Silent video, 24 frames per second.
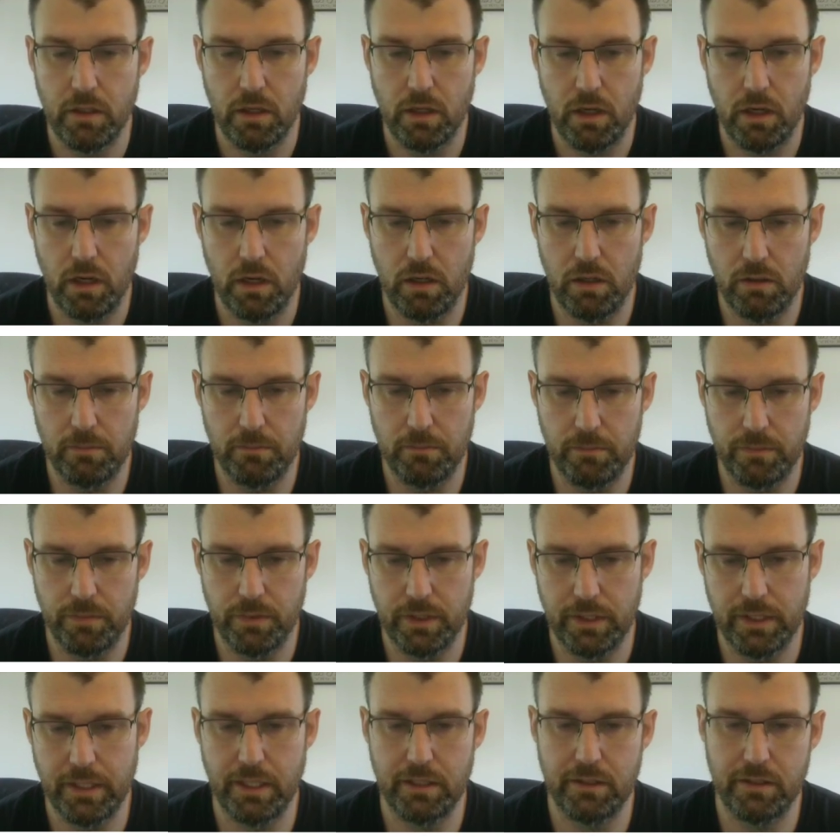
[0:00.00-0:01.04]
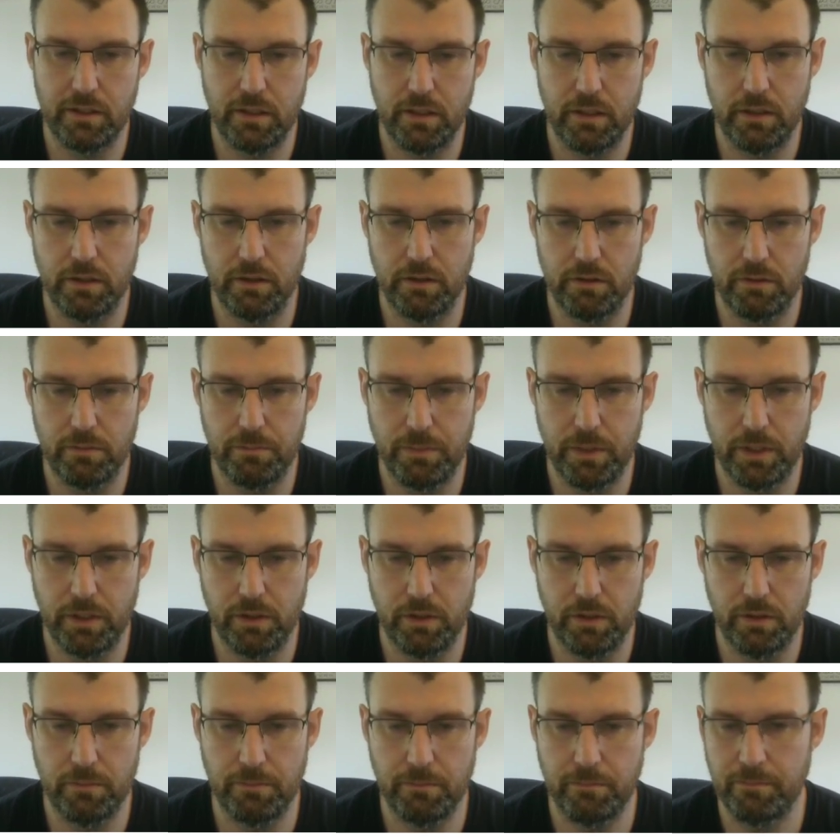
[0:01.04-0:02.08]
not the arrow, but
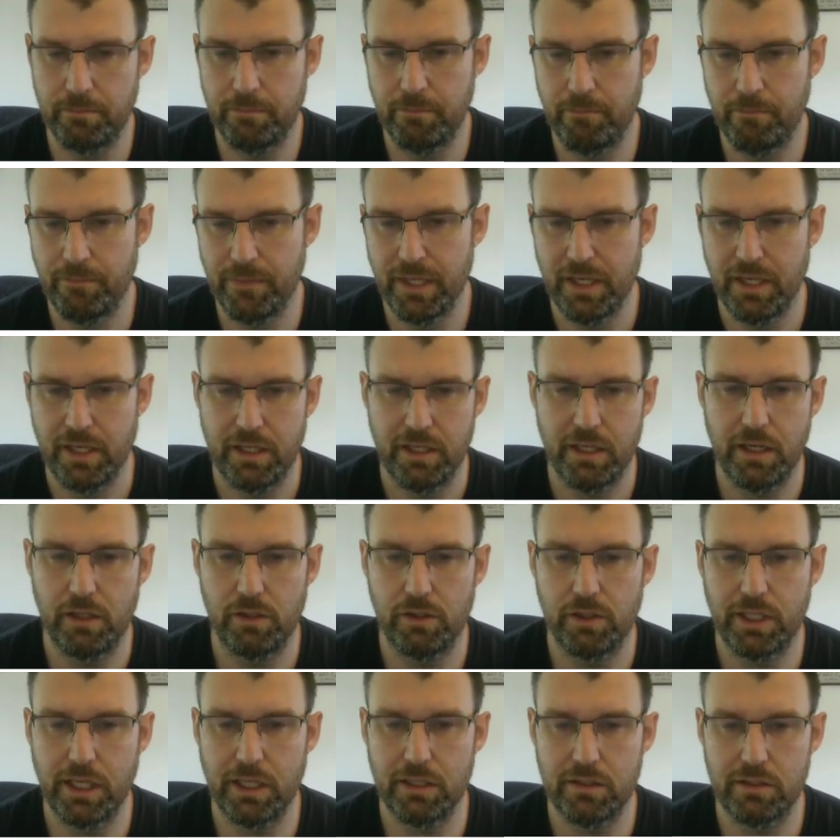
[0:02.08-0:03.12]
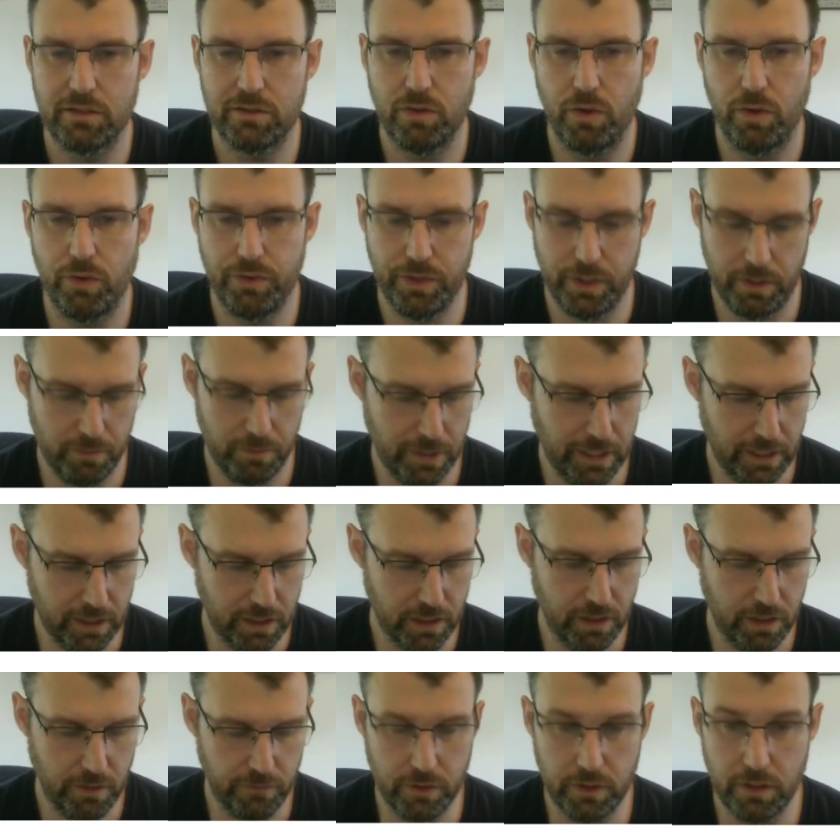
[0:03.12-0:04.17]
yeah, look at this whole thing we got
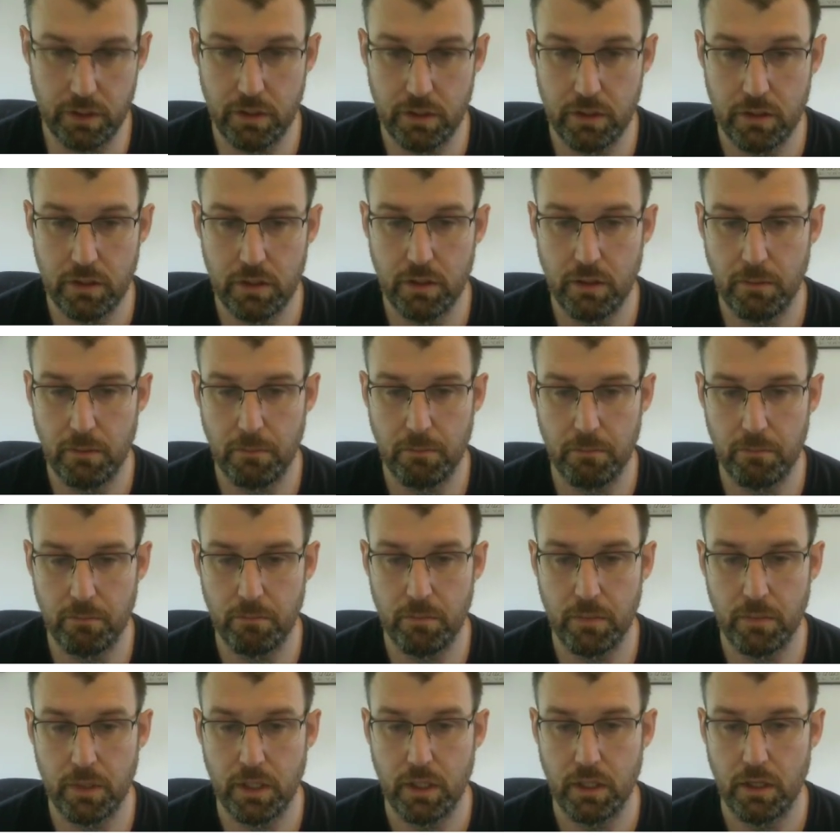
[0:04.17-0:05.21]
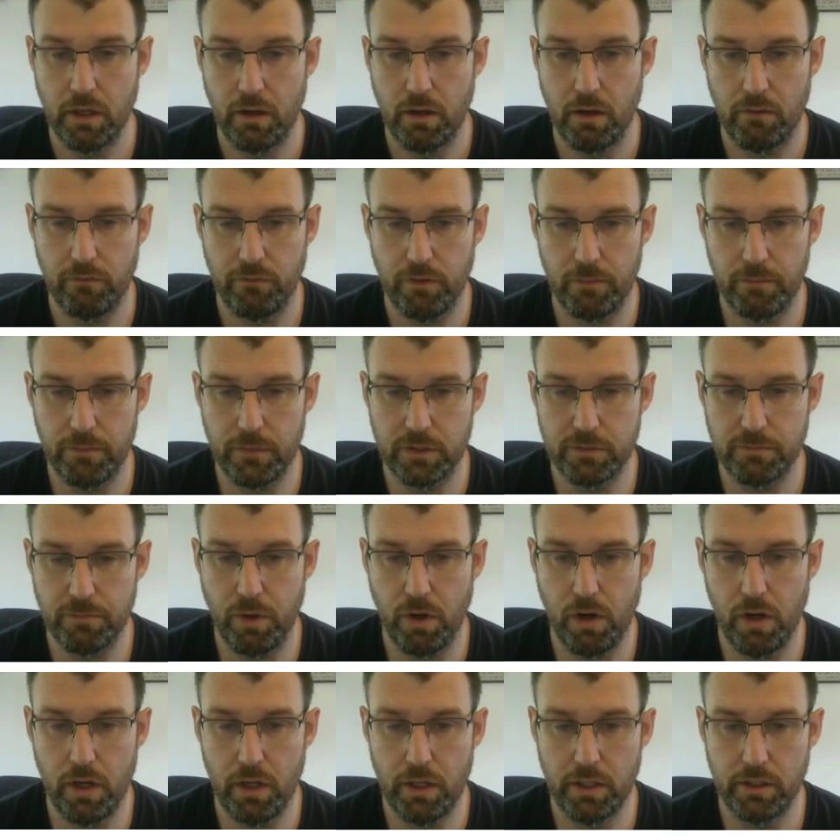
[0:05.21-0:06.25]
covered. From this
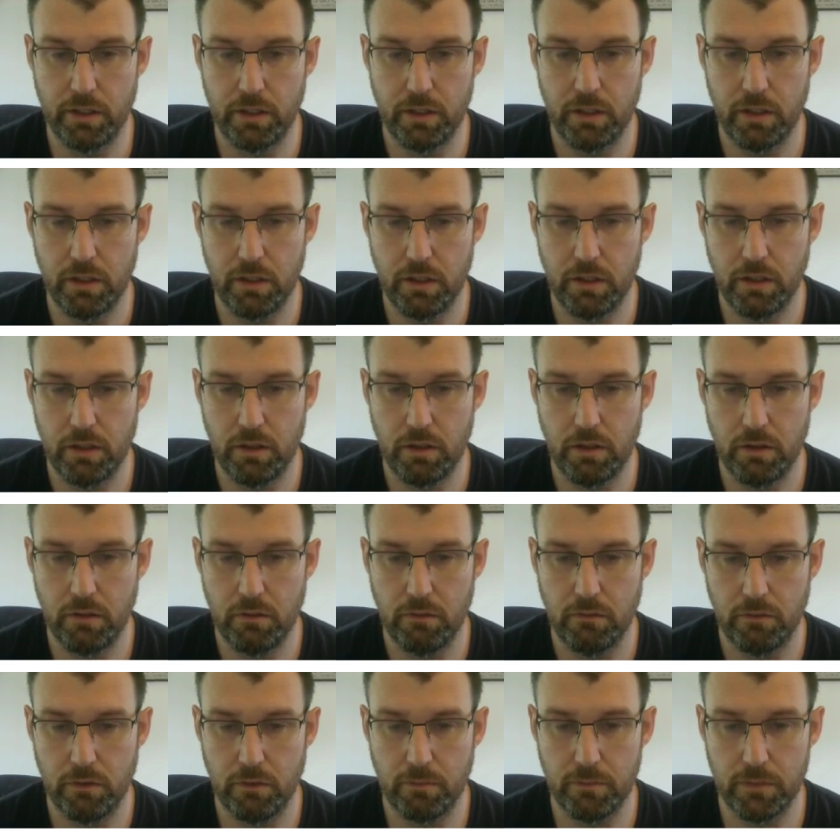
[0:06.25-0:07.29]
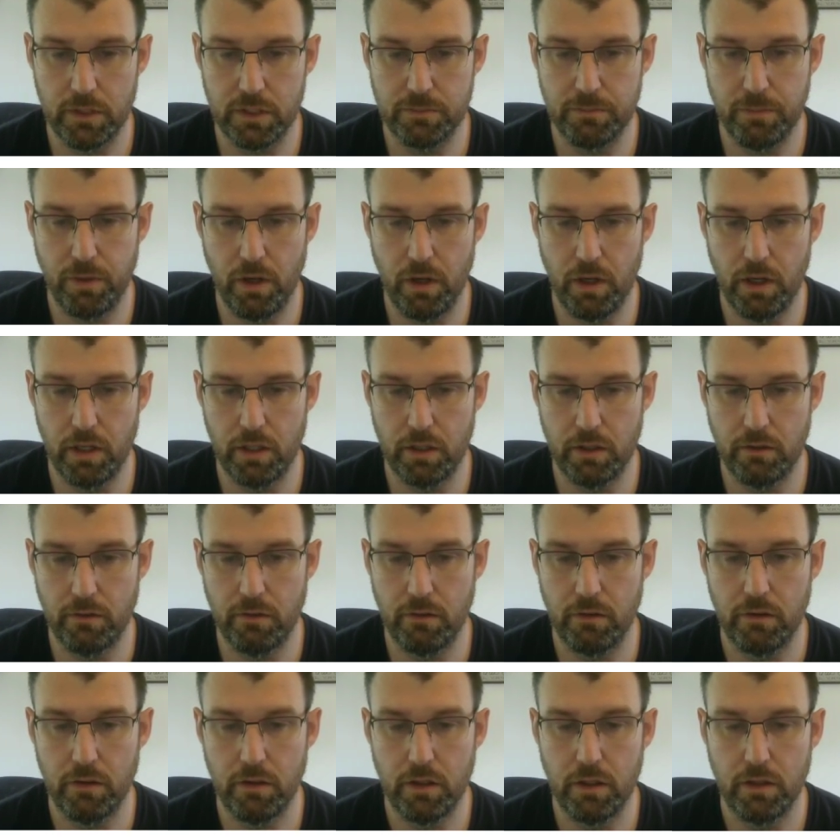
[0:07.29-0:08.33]
pawn, from this pawn,
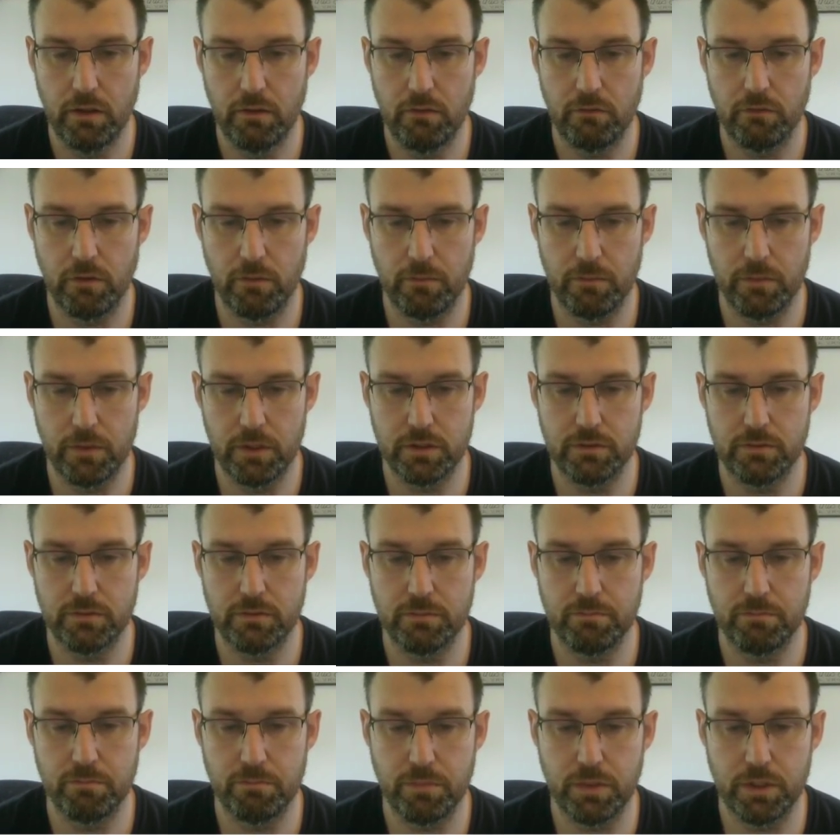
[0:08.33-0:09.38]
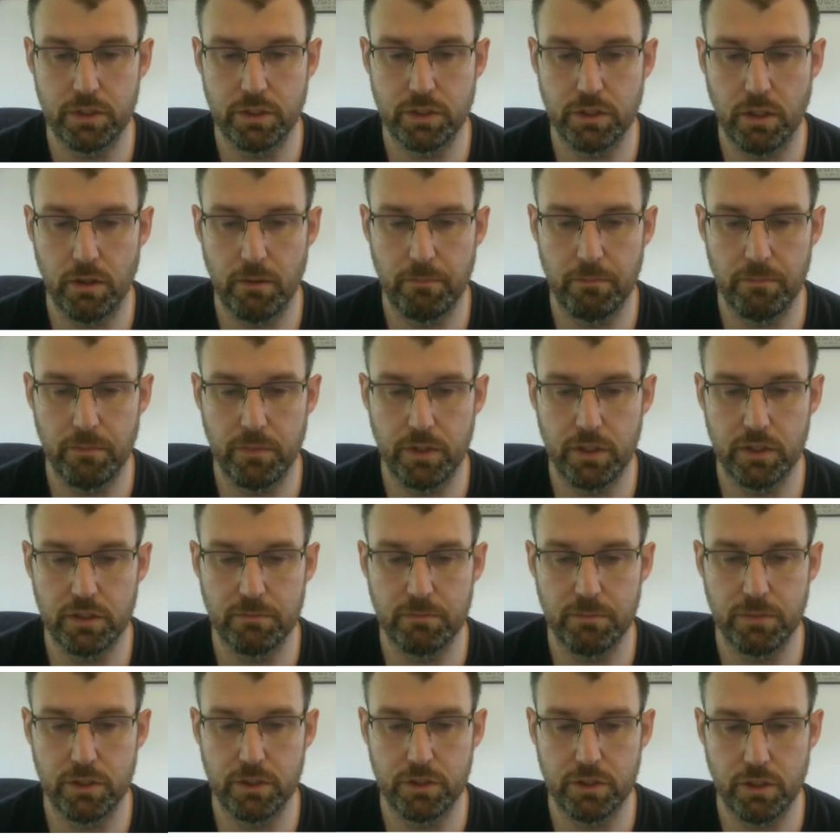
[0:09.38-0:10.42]
from this bishop,
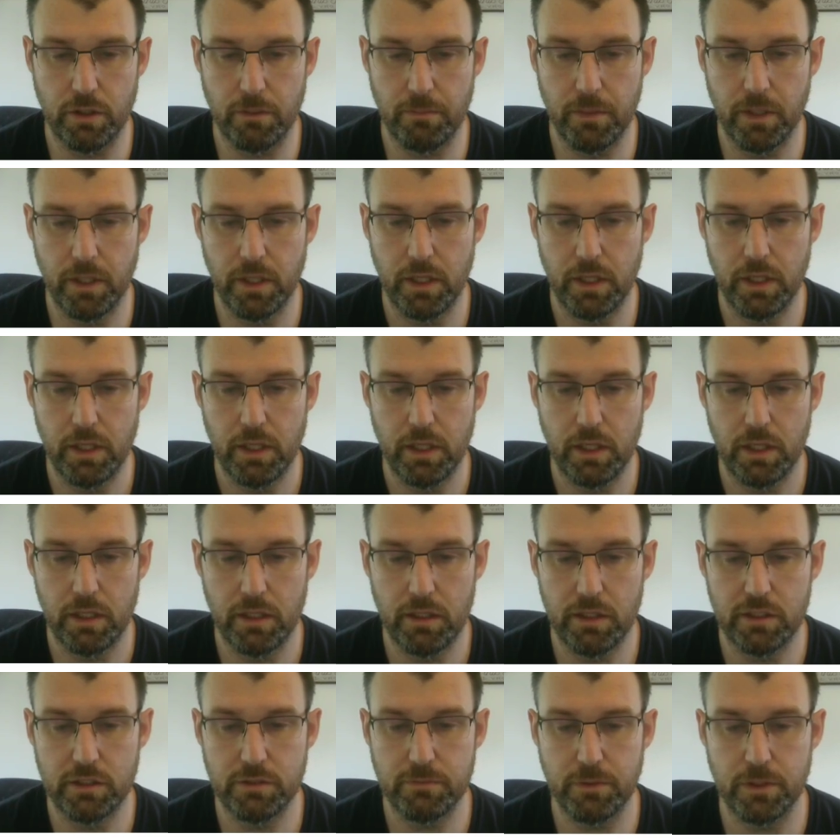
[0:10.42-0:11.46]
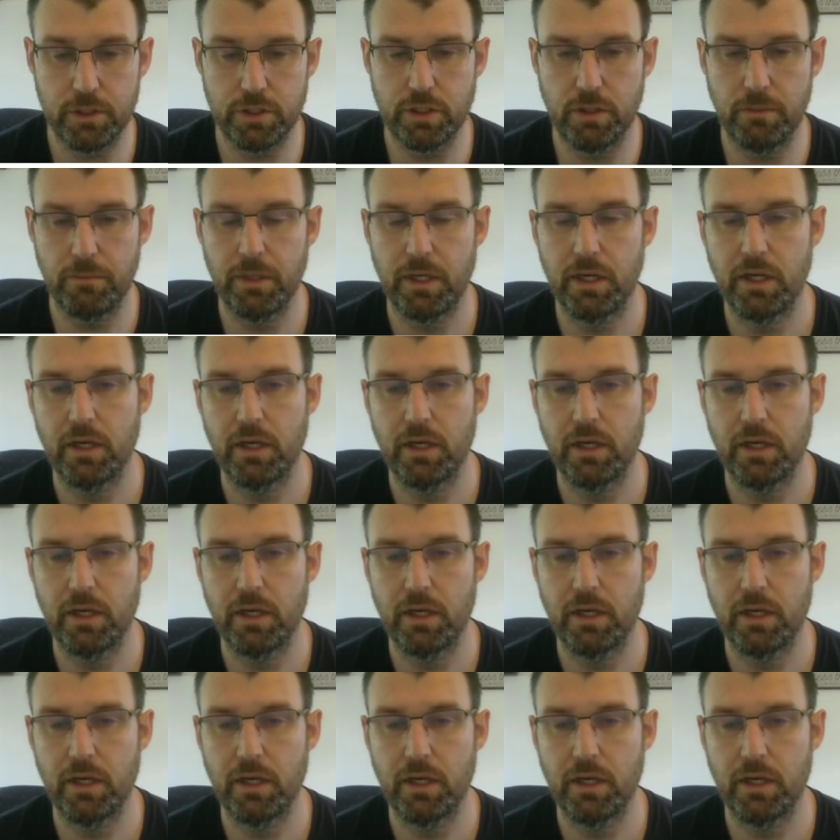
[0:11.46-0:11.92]
and this bishop.